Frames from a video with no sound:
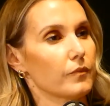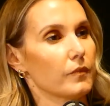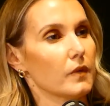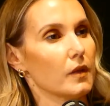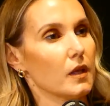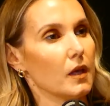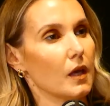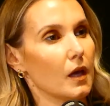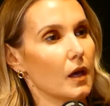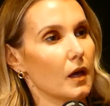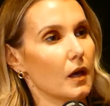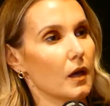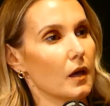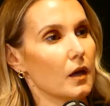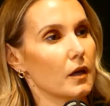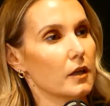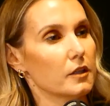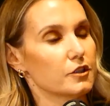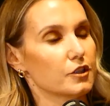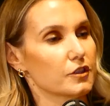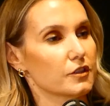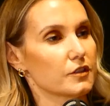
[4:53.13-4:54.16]
Yeah,
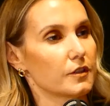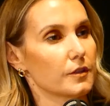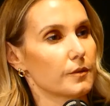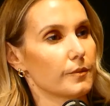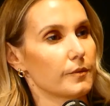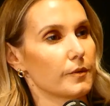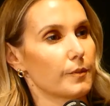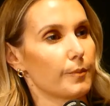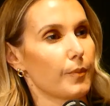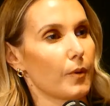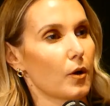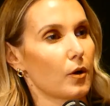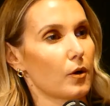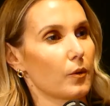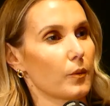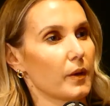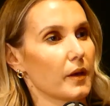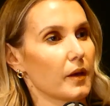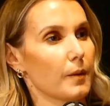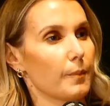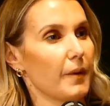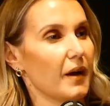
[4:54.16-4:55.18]
just the
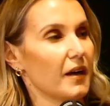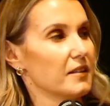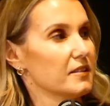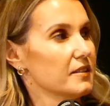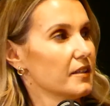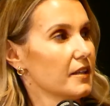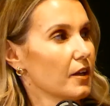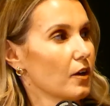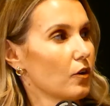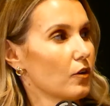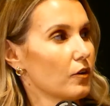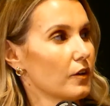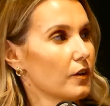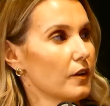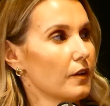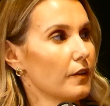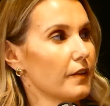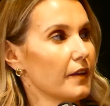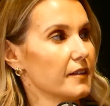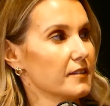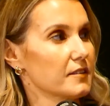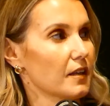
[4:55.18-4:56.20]
borrowing capacity on it
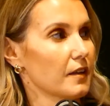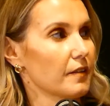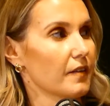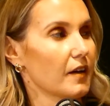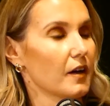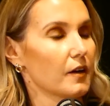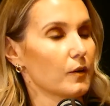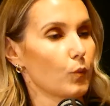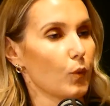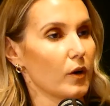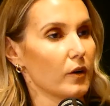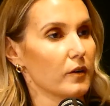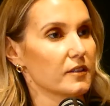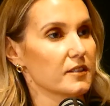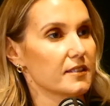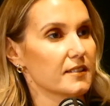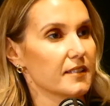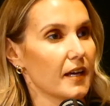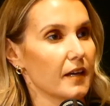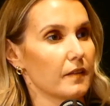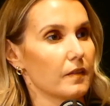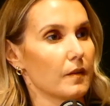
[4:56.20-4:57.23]
and things like that, where it
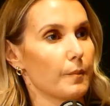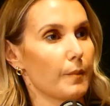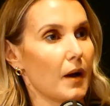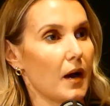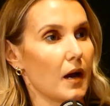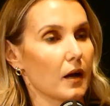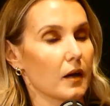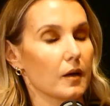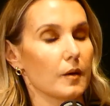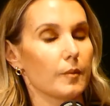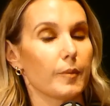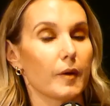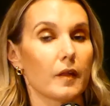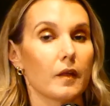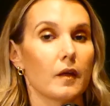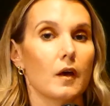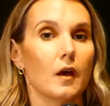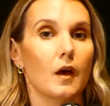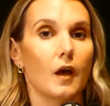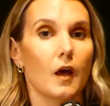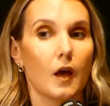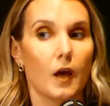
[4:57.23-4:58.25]
sat in the market. But
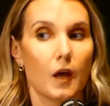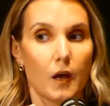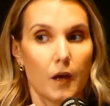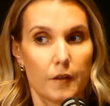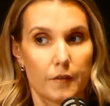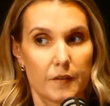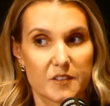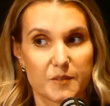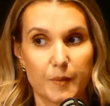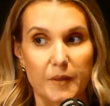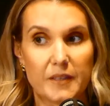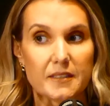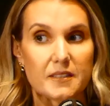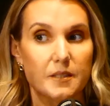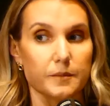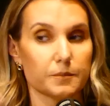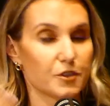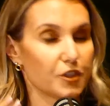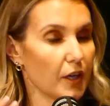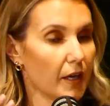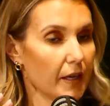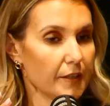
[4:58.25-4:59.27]
there's been some
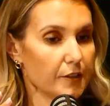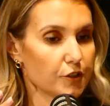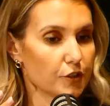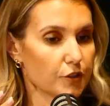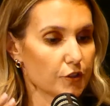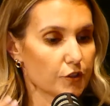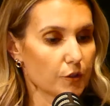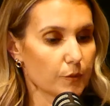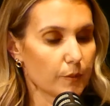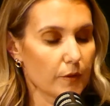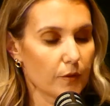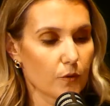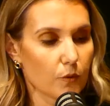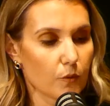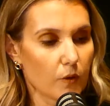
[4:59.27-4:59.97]
changes. So we thought,